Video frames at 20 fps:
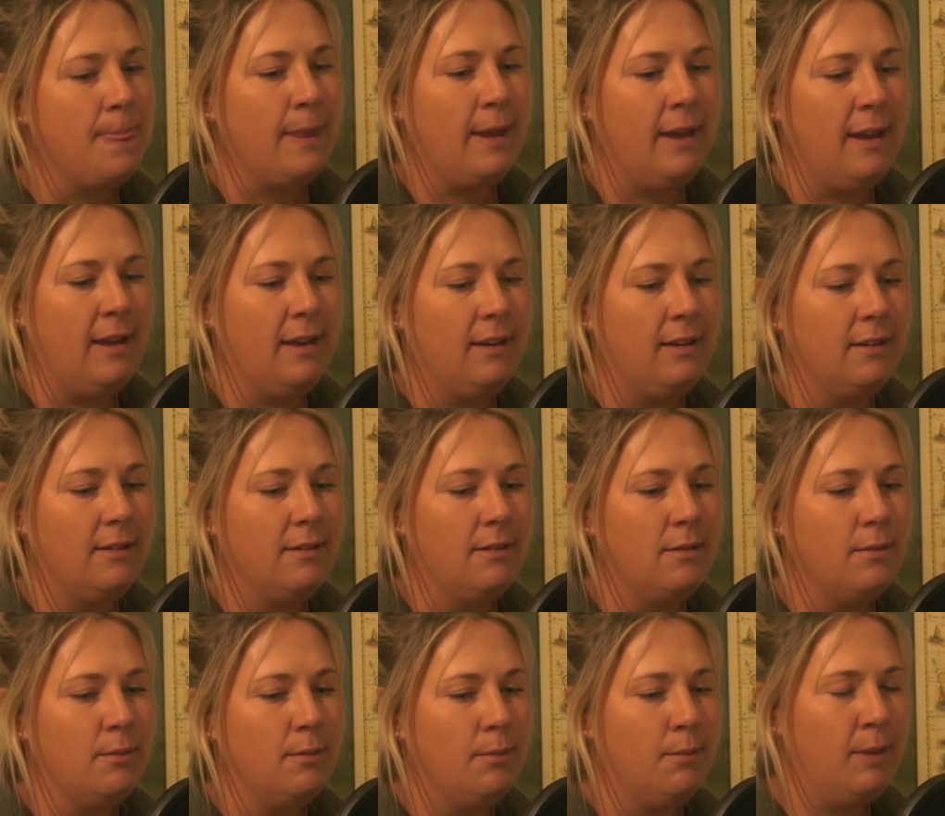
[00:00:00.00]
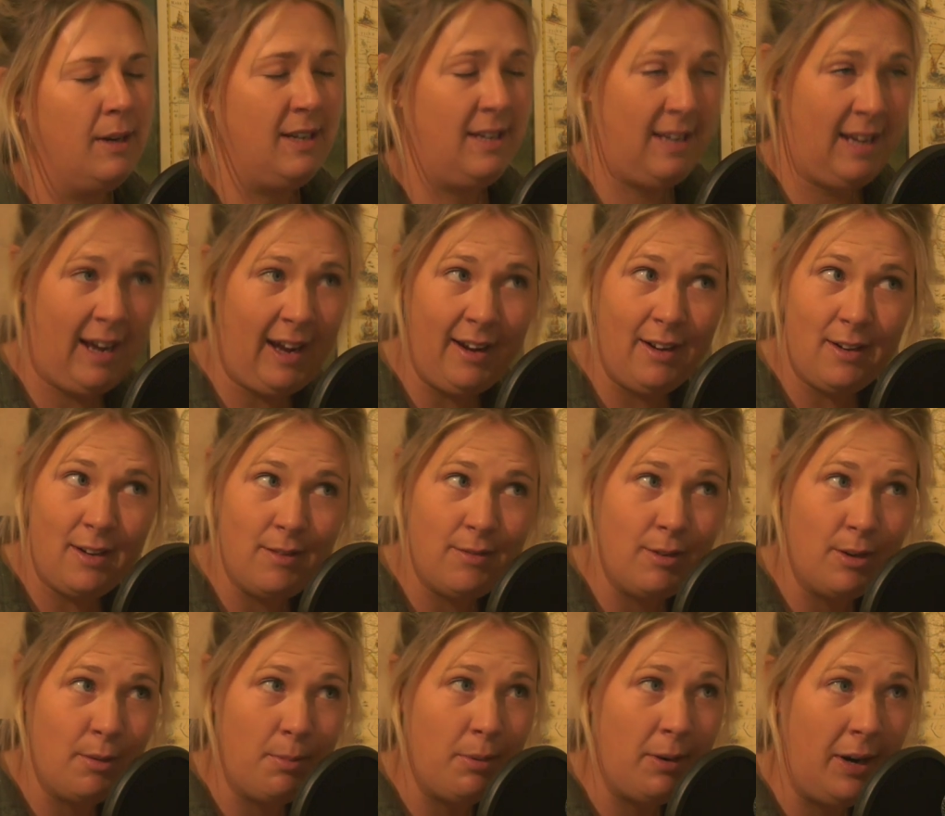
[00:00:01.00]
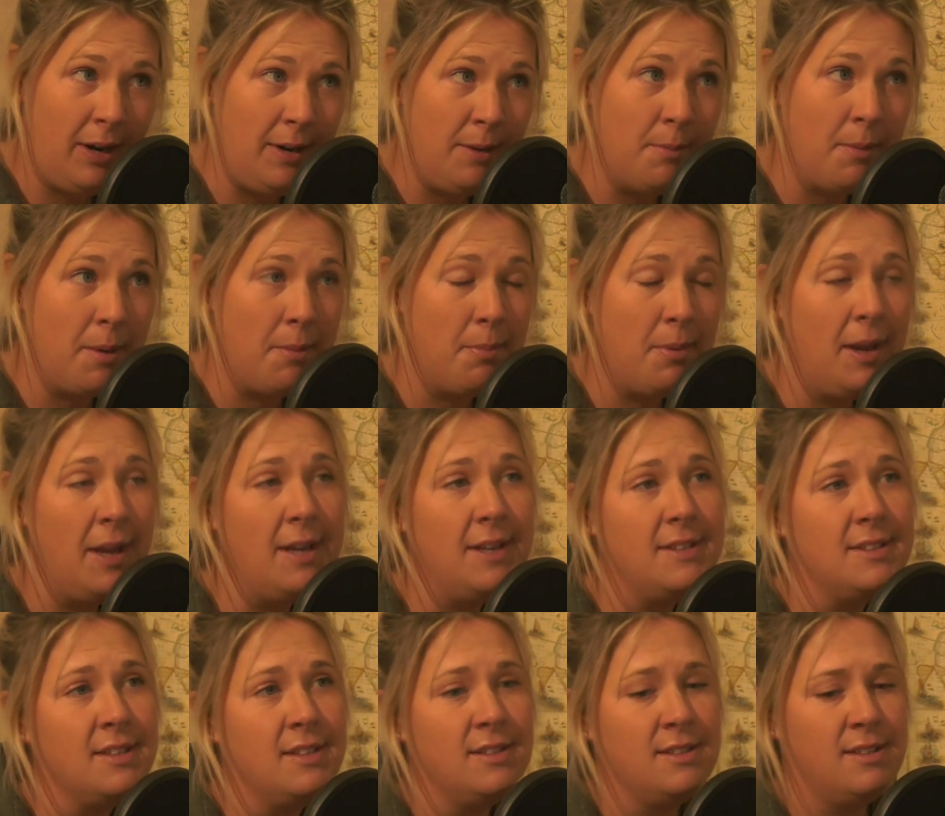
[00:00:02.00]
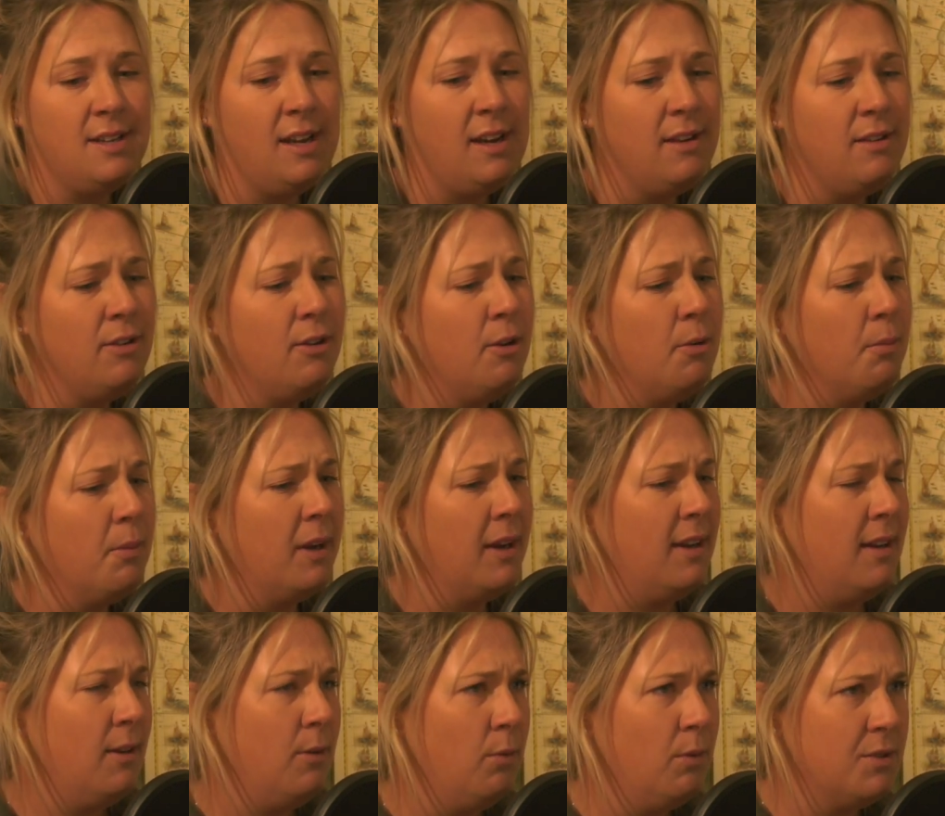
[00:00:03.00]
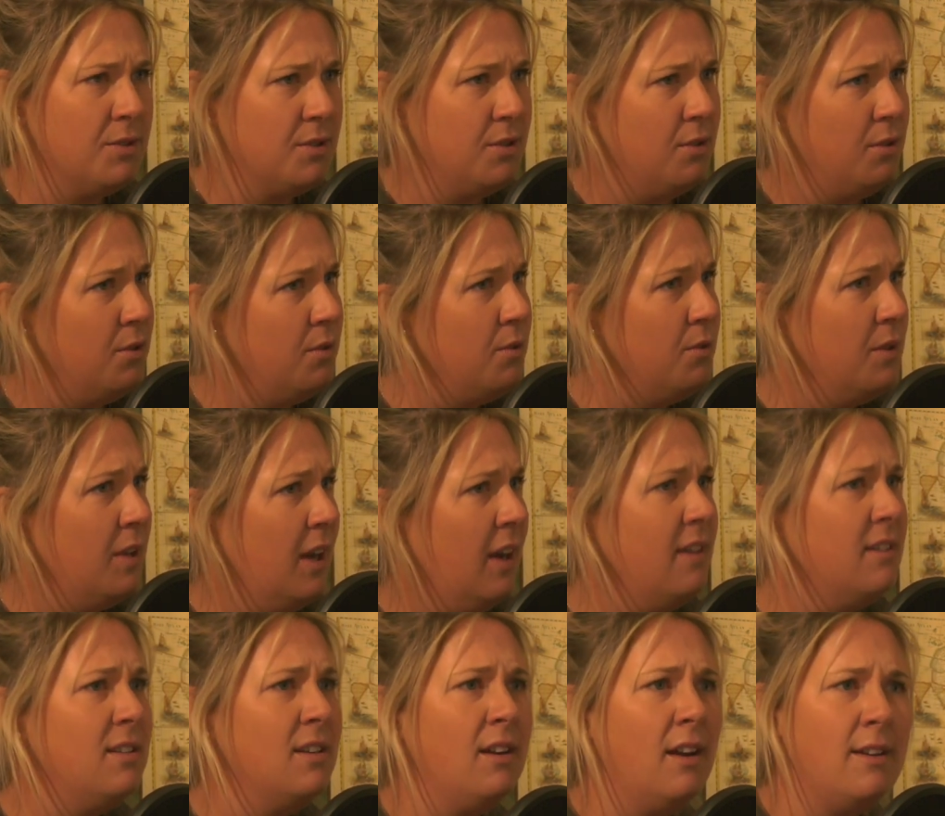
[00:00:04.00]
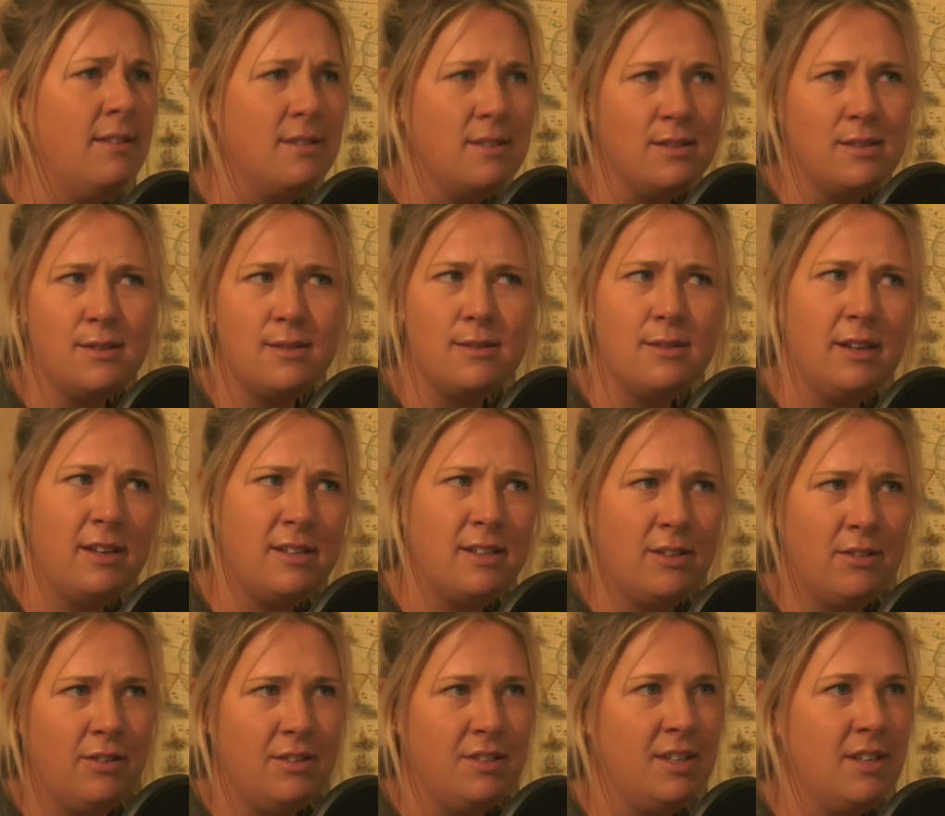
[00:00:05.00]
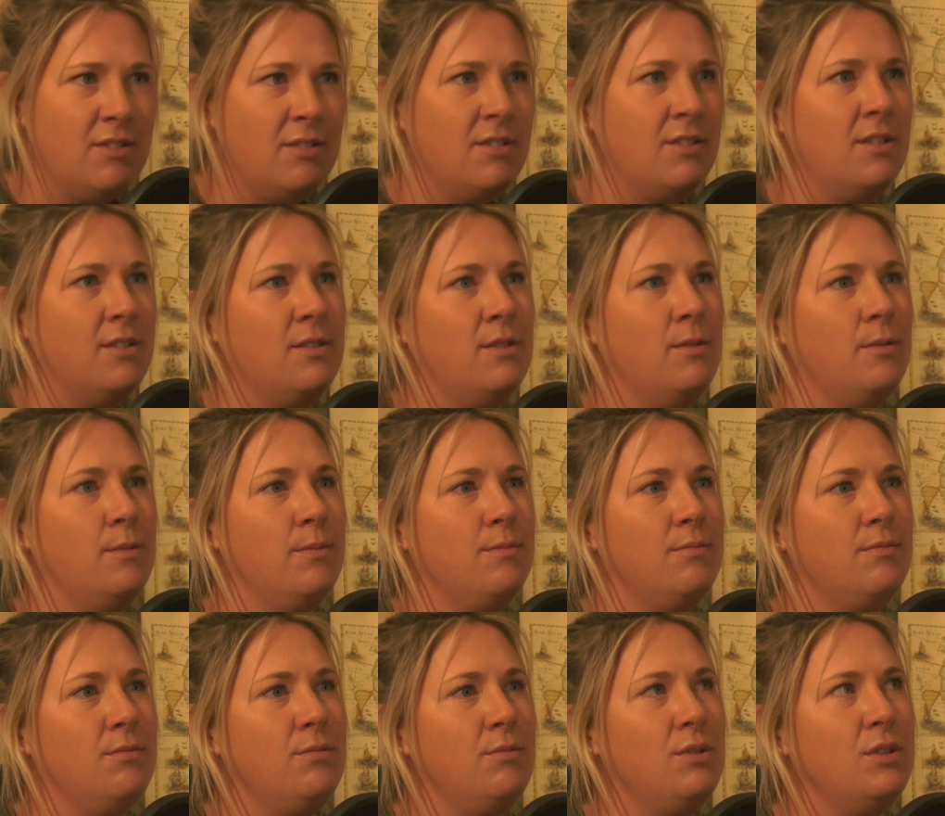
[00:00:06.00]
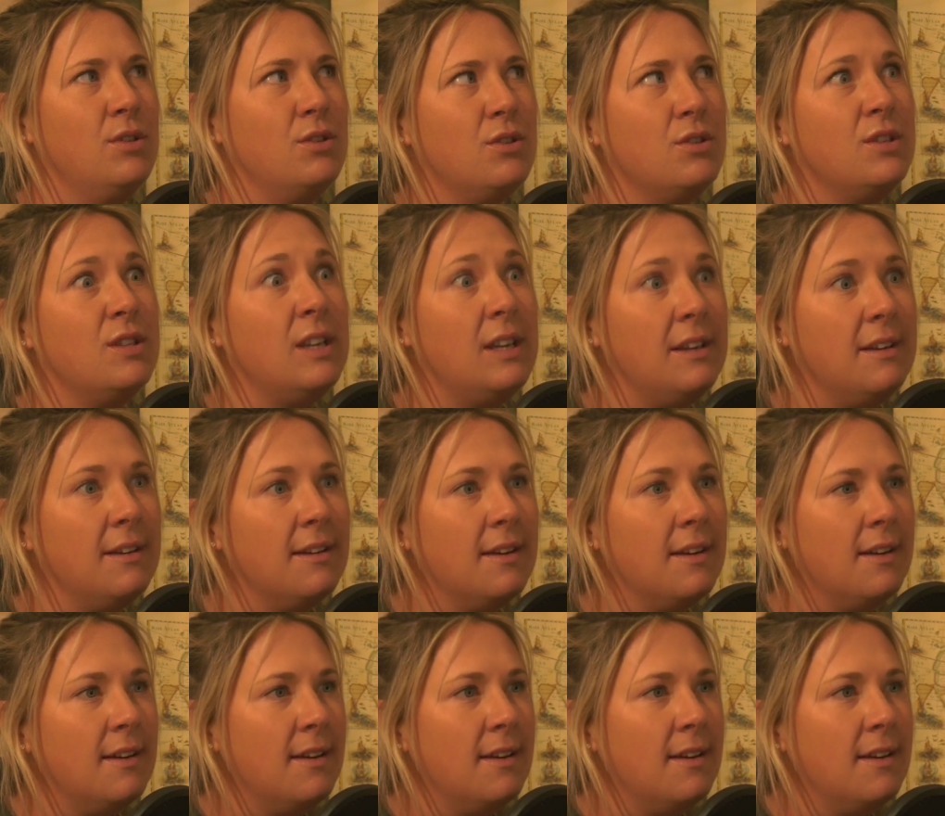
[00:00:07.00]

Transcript: and my dad even applied in my place and said, you know, my kid wants to do the hunting license, etc., etc., just to just to see.